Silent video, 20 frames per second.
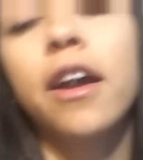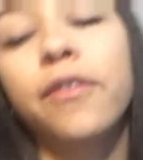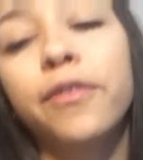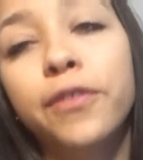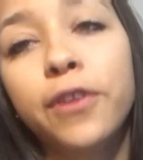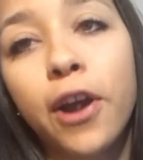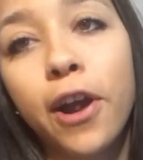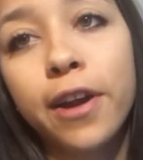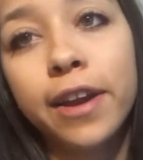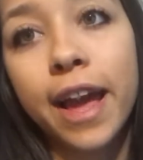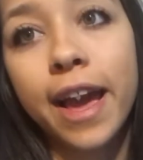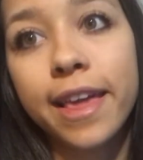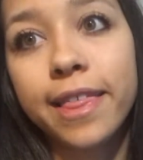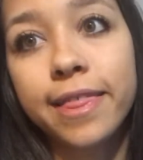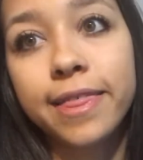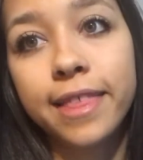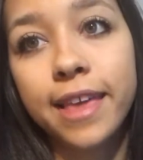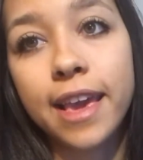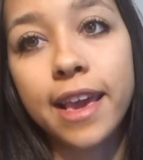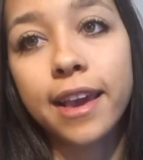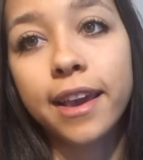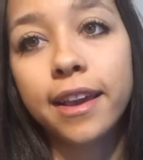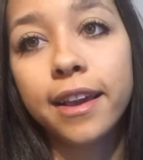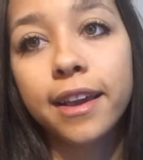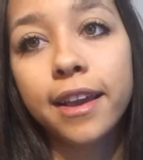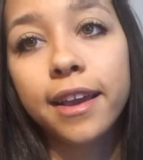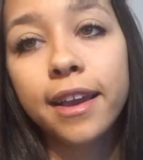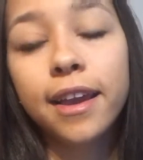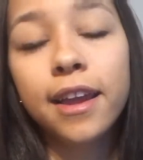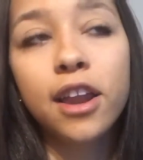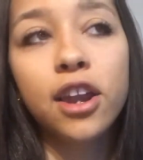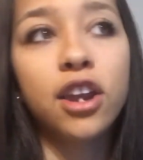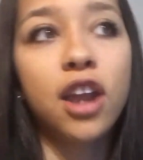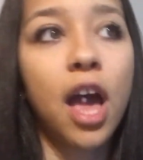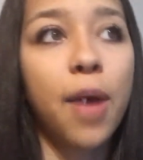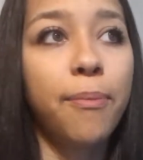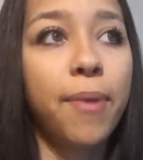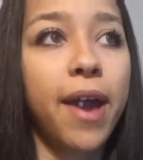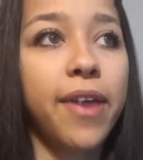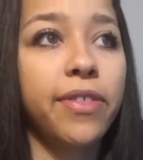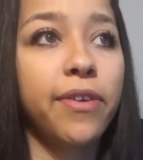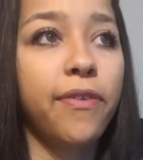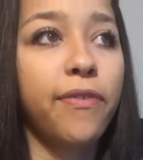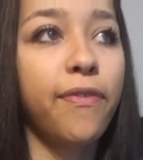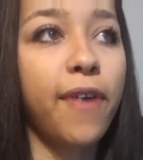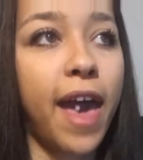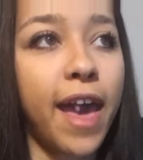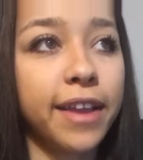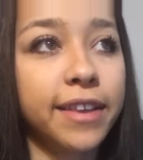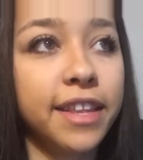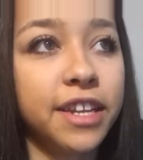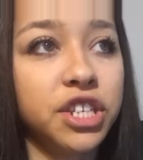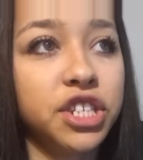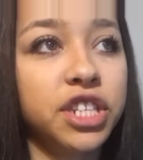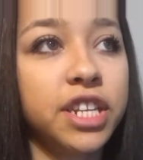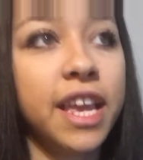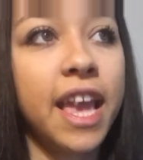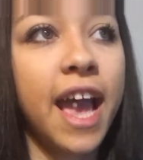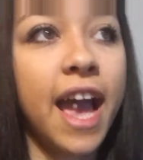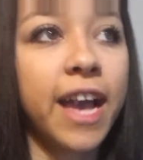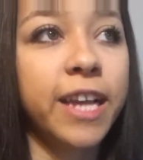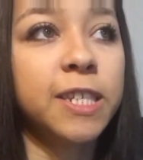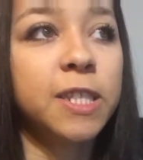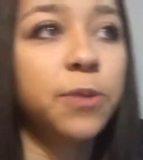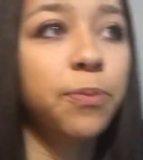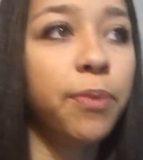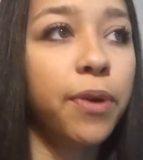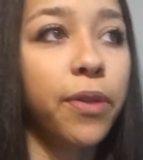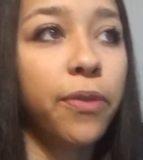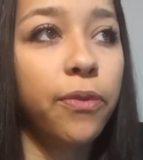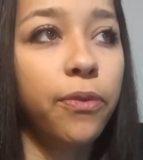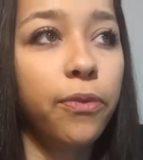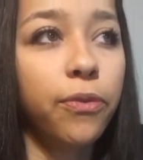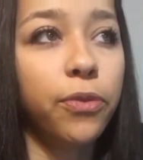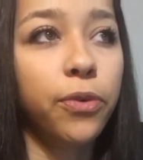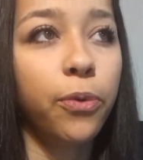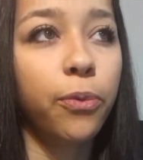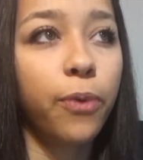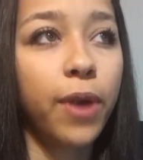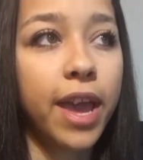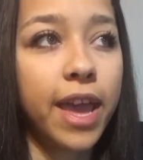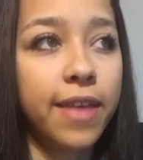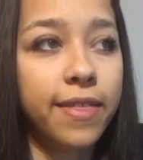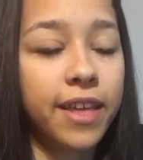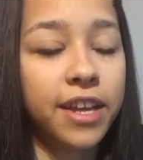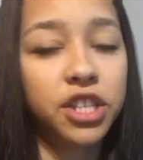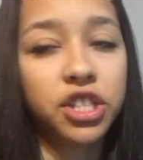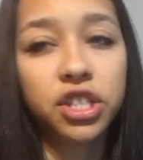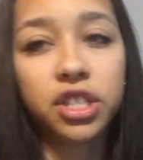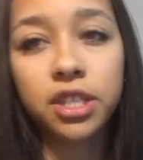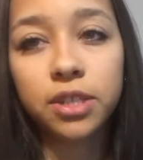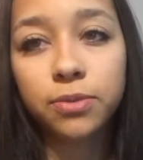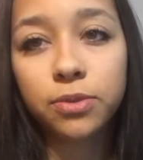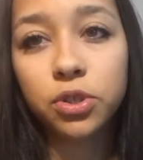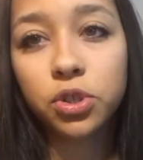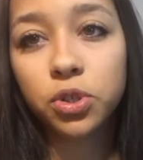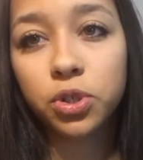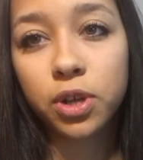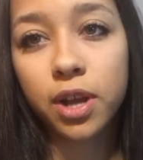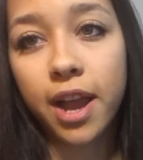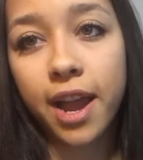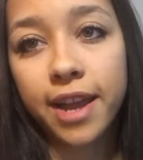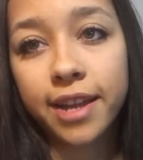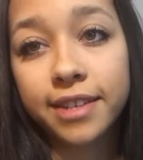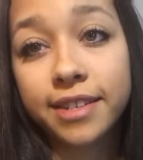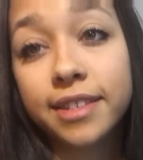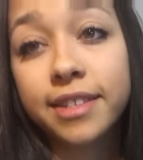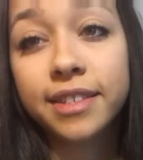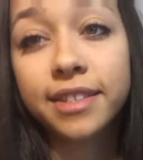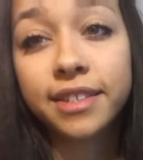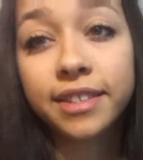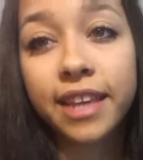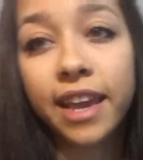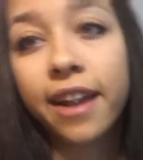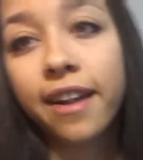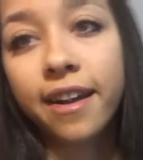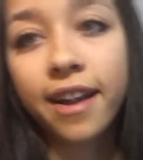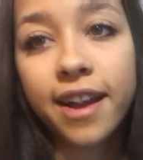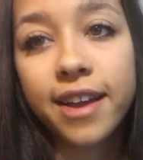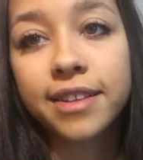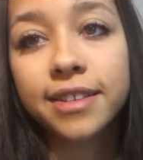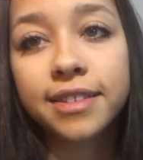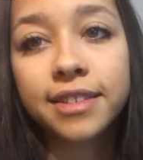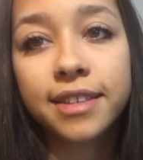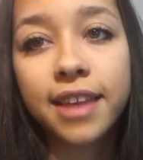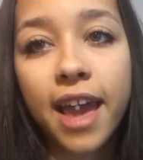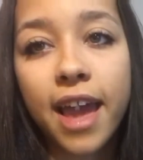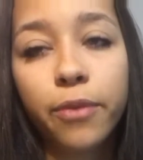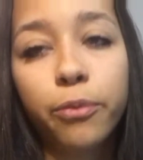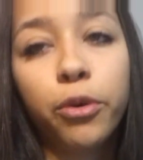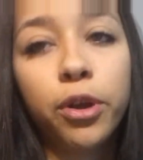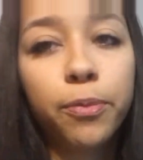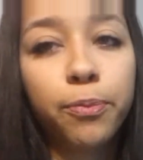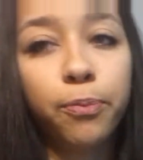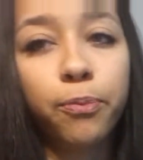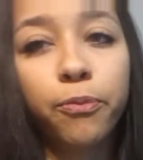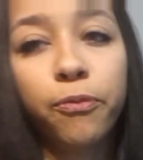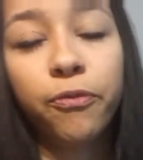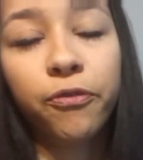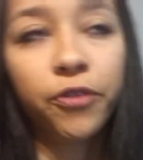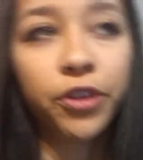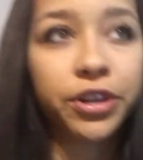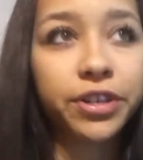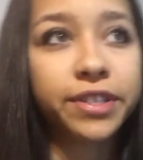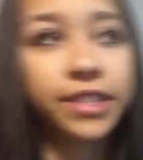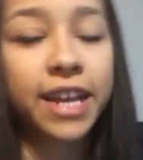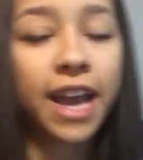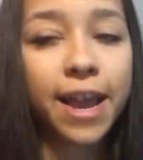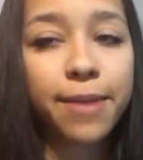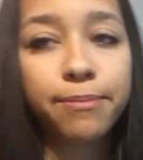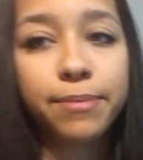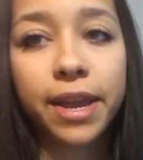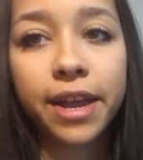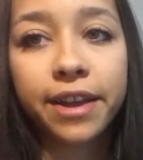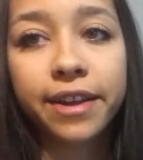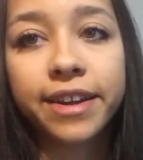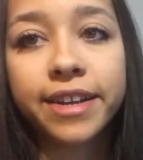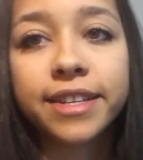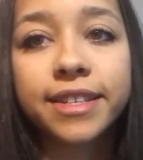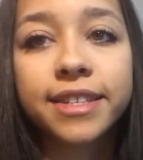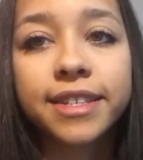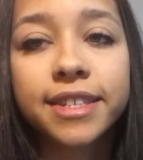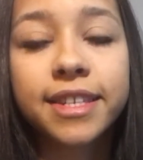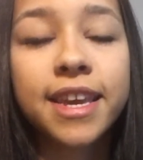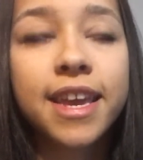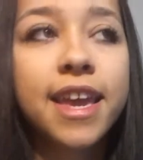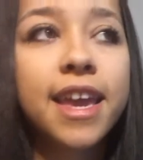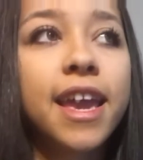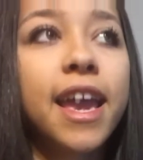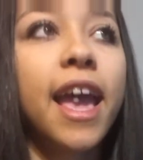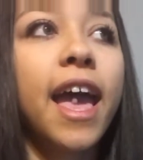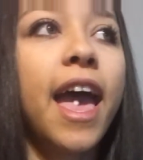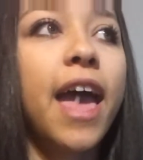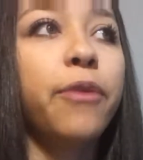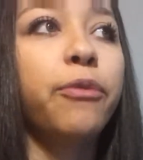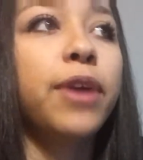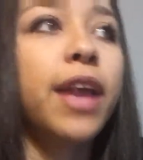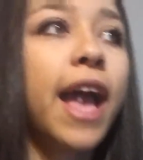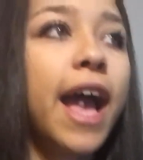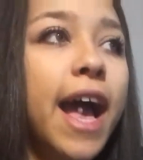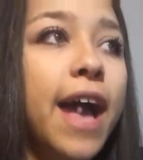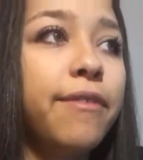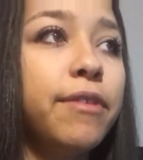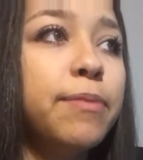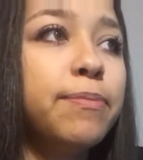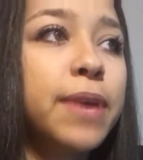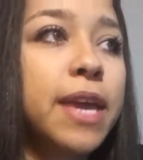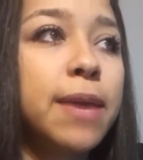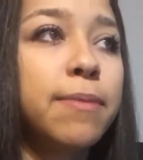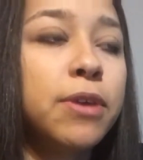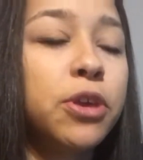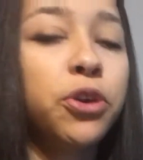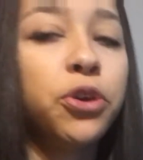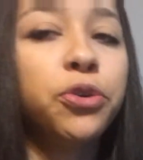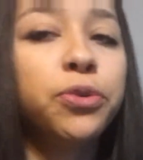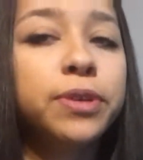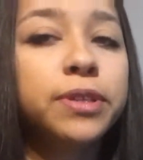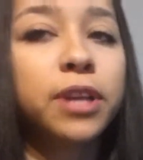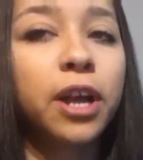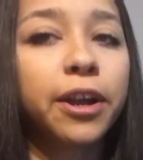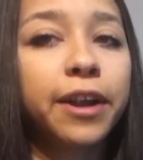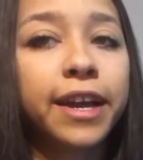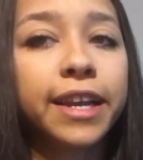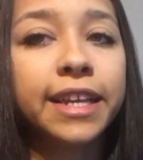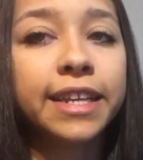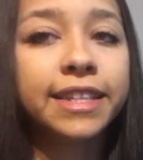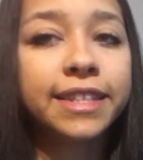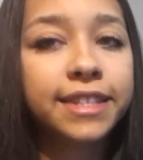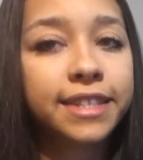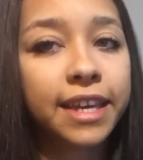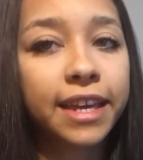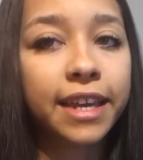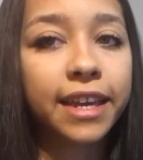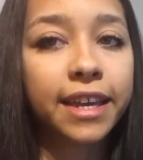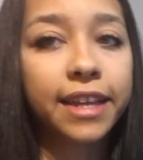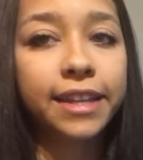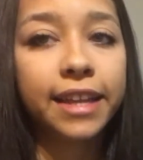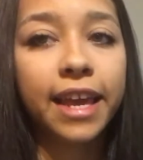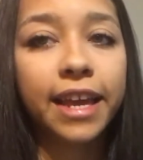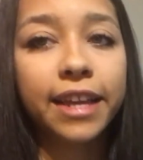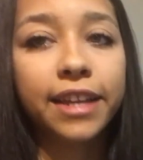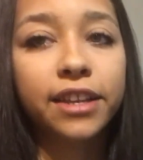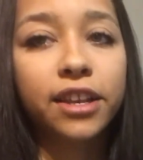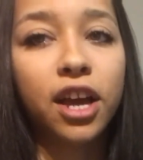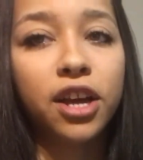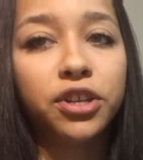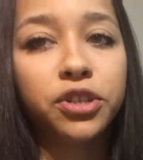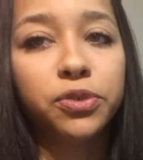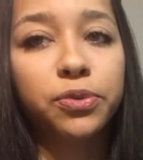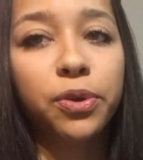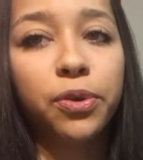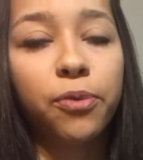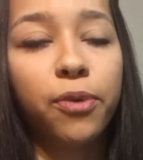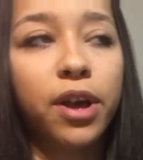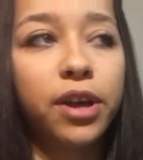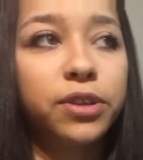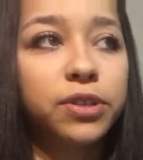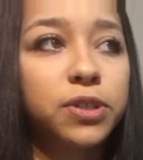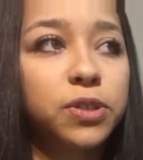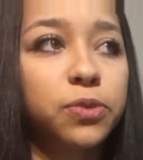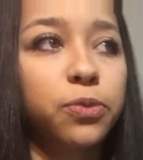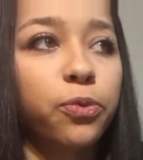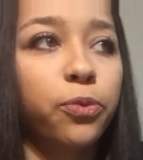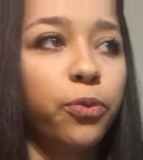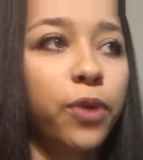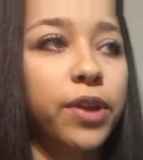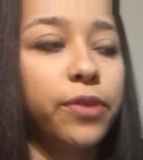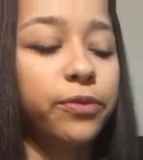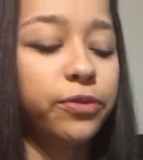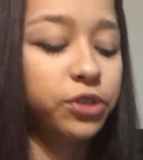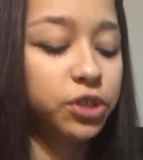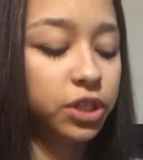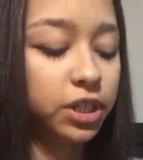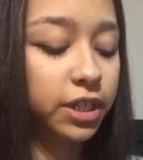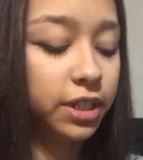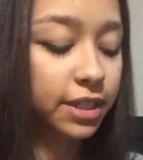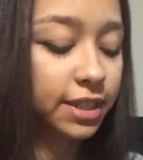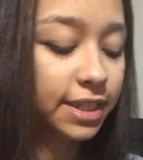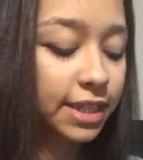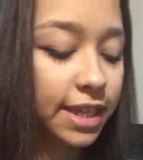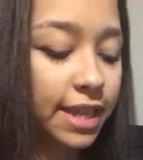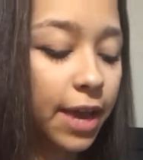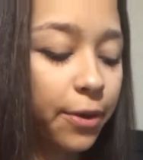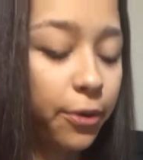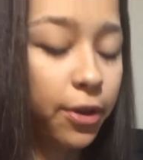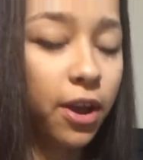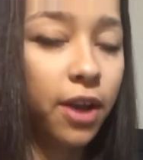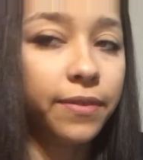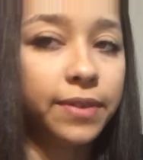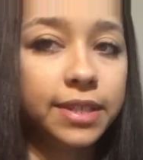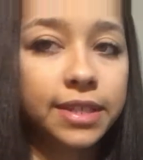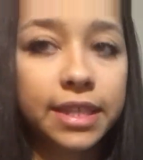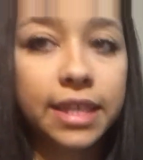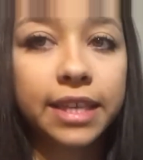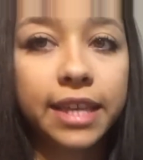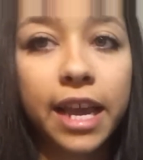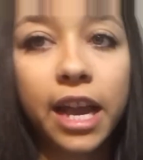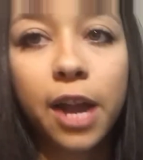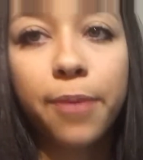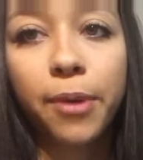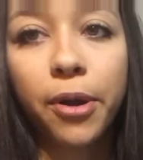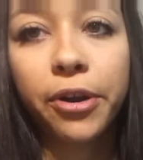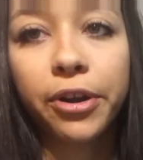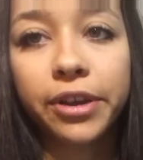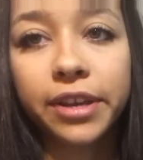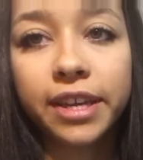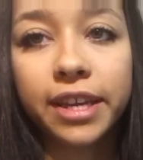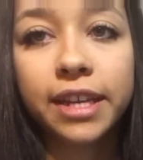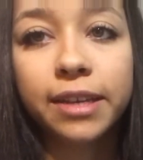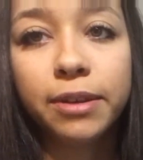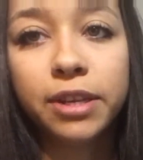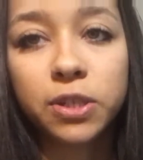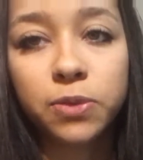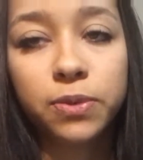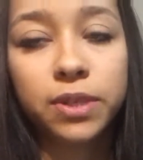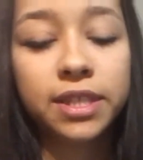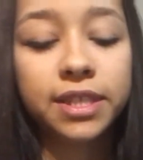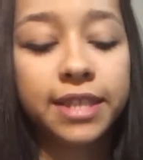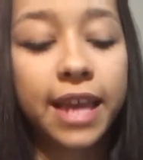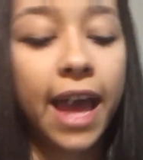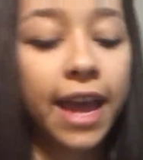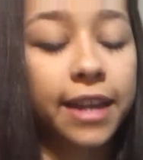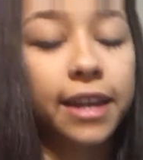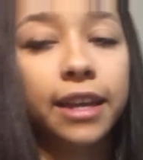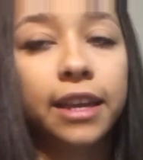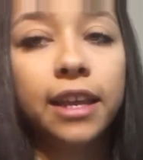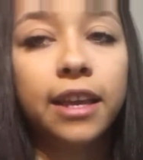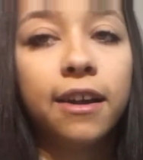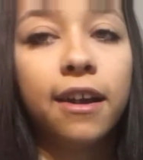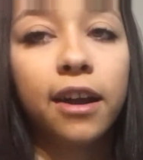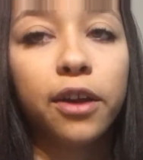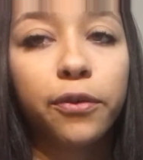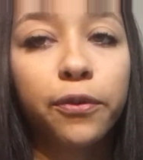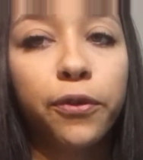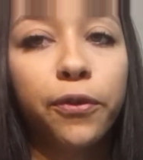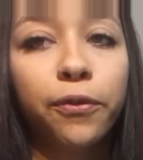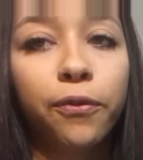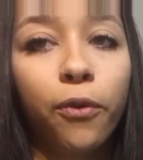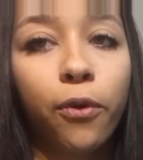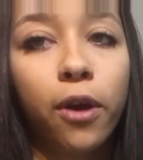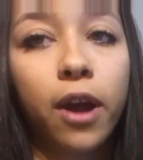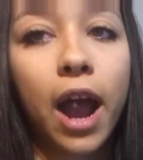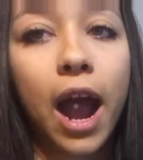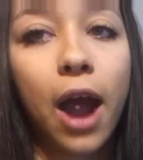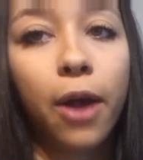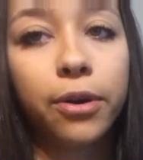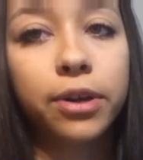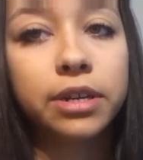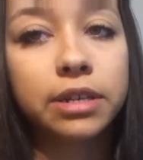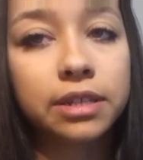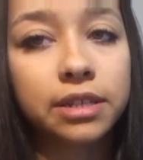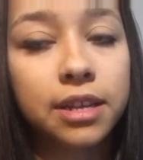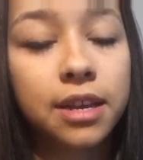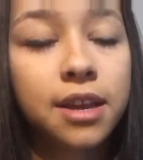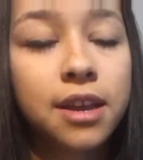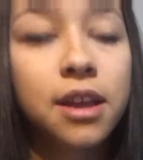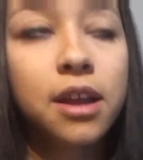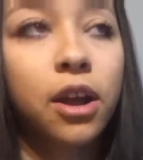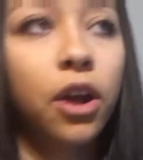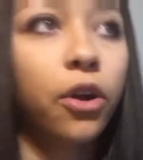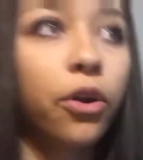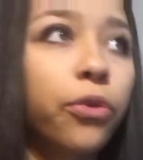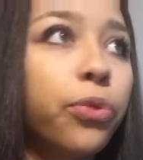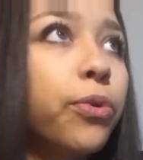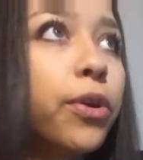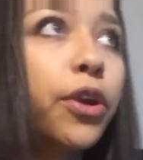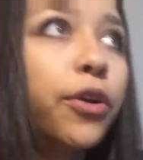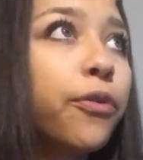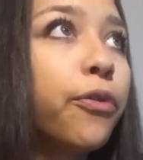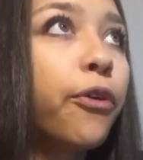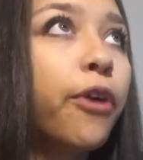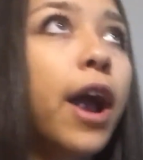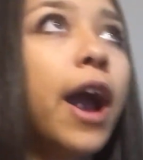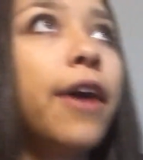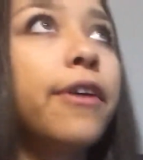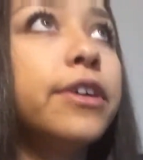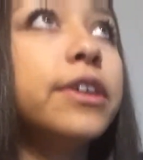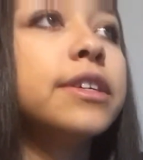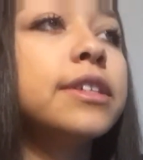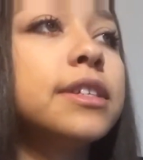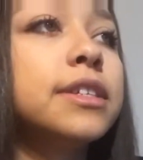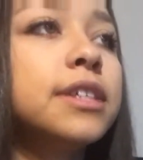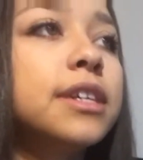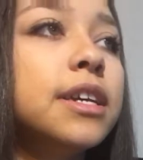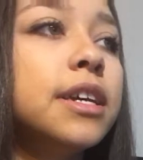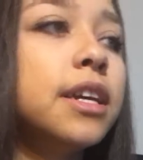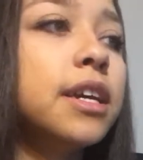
off guard, I think, not by the fact that she asked, but the way that she was trying to scare us. And we're first-time parents, and we have a baby who is already sick and like not doing well, so, and she can see that we obviously care about our kid because we sat in an ER for 4 hours, 3 or 4 hours,